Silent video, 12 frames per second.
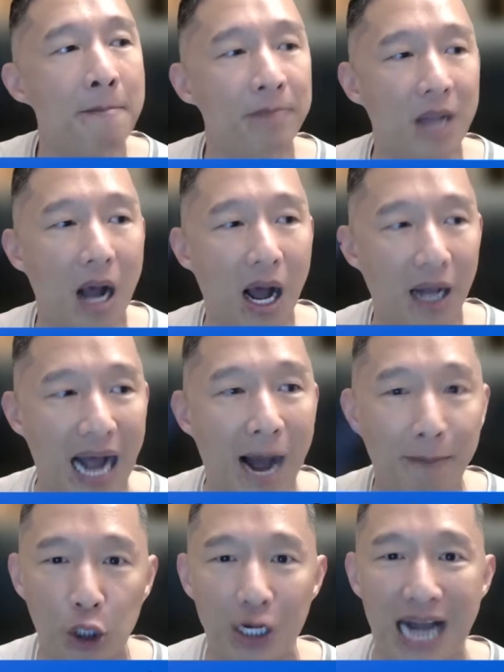
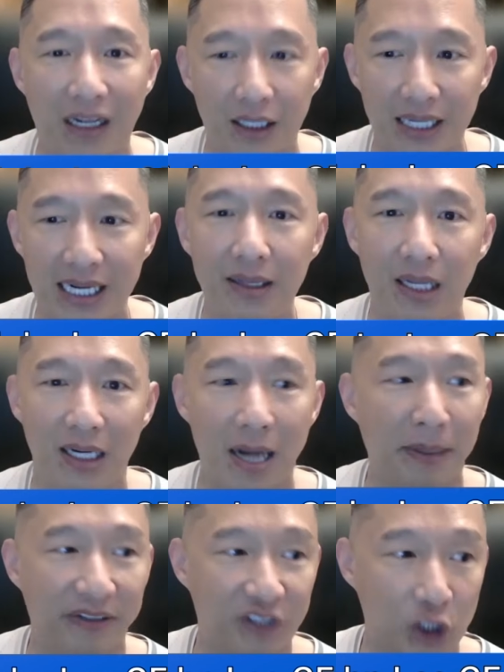Optionality, the
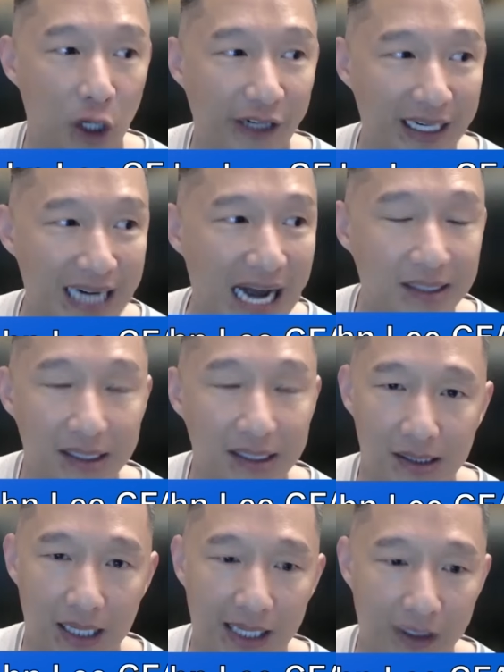number of silver and
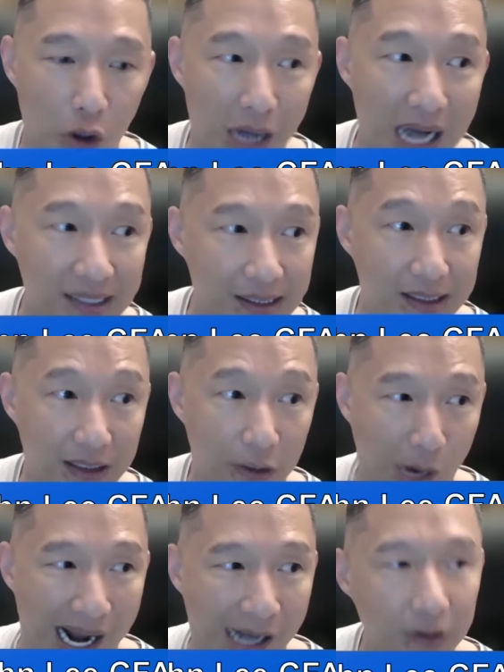ounces and gold ounces in the
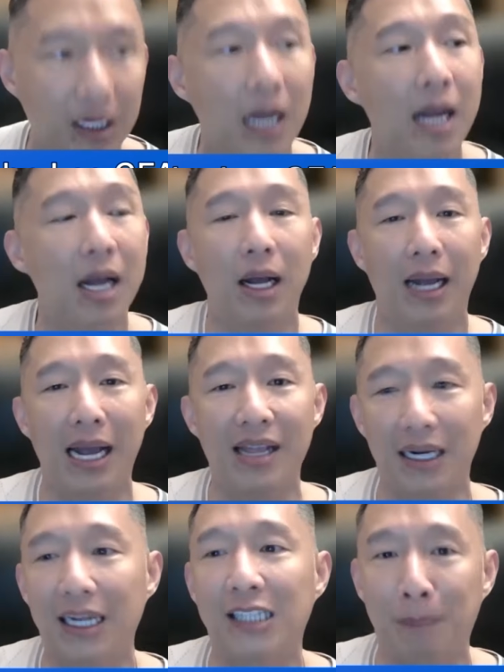ground, and
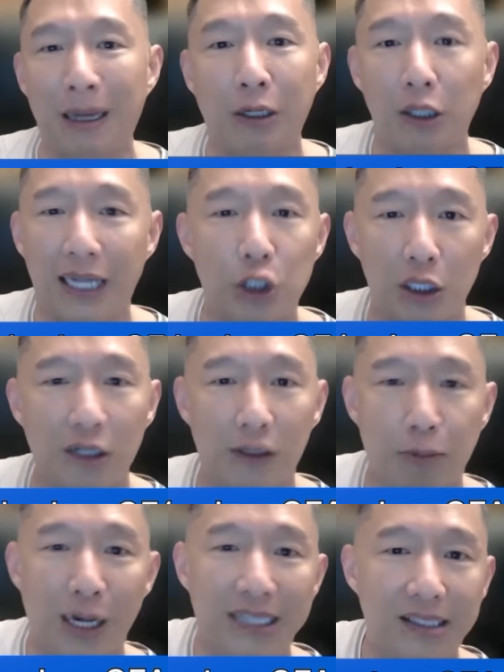then a speculation of the
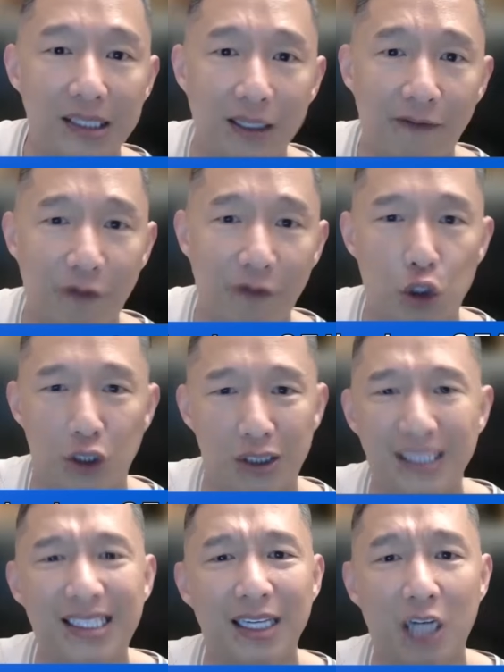prices in the future. So
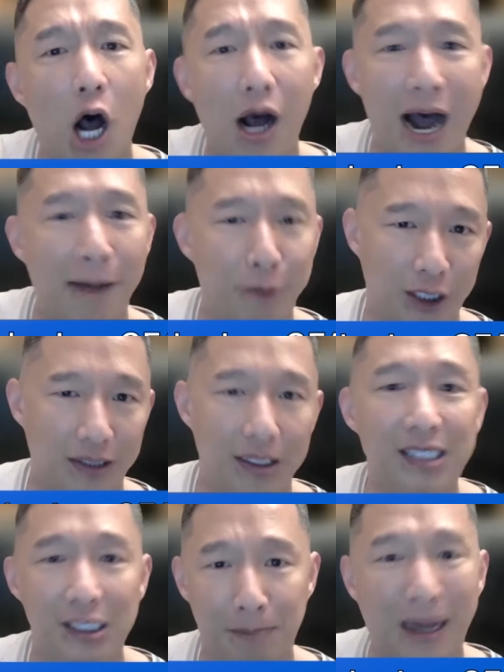it's a call option.
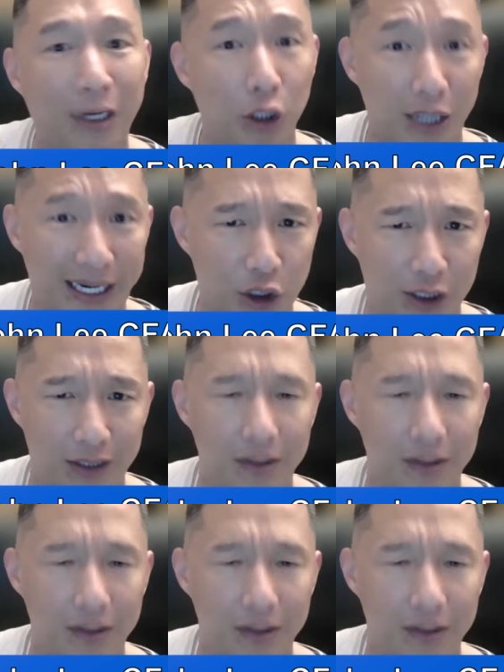It's a speculation.